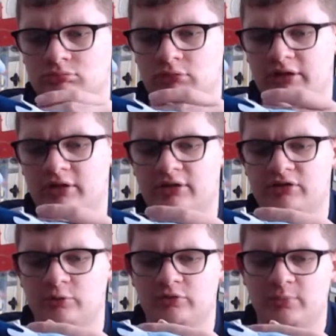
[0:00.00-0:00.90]
thought
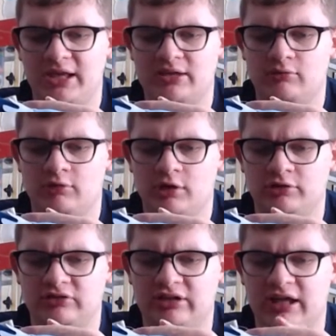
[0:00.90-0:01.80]
this was made
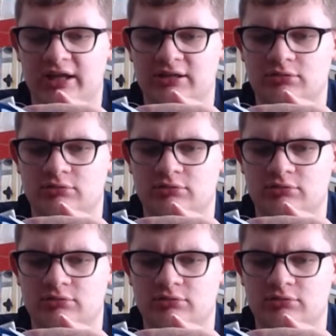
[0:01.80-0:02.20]
alongside...